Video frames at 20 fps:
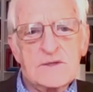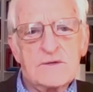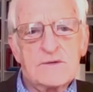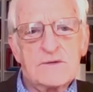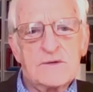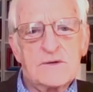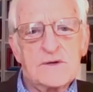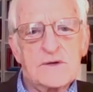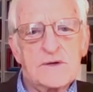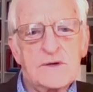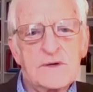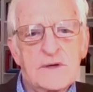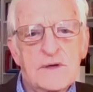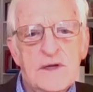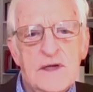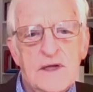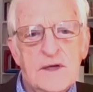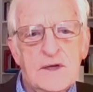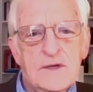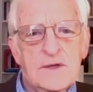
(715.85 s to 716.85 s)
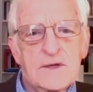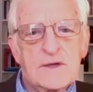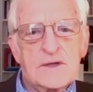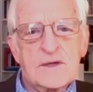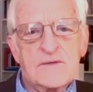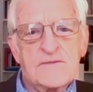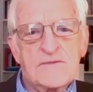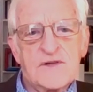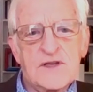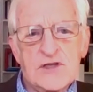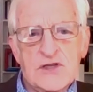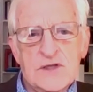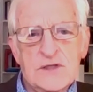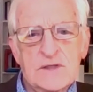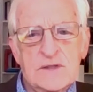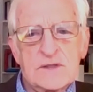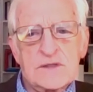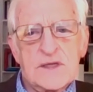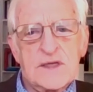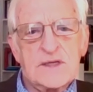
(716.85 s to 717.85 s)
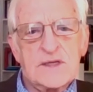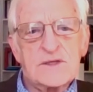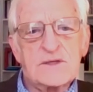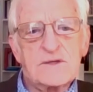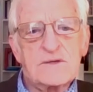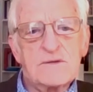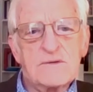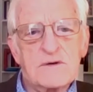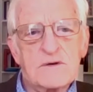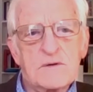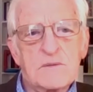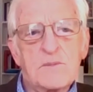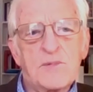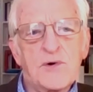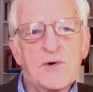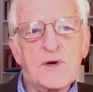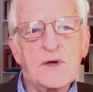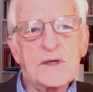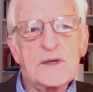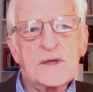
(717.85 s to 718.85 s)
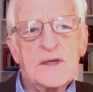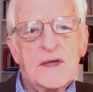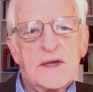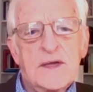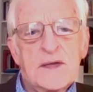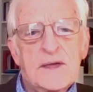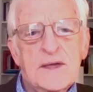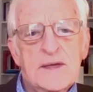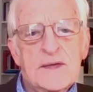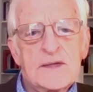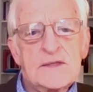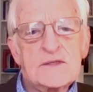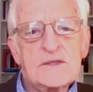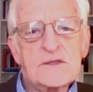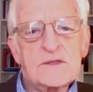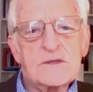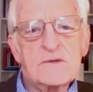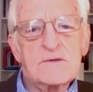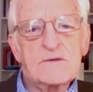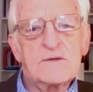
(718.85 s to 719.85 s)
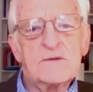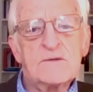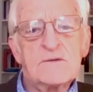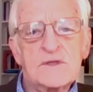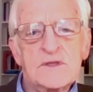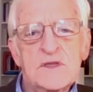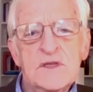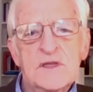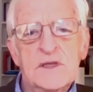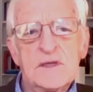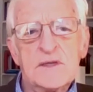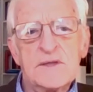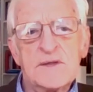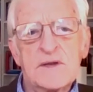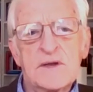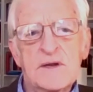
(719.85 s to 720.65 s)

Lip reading: to her visions and to her book. And so you see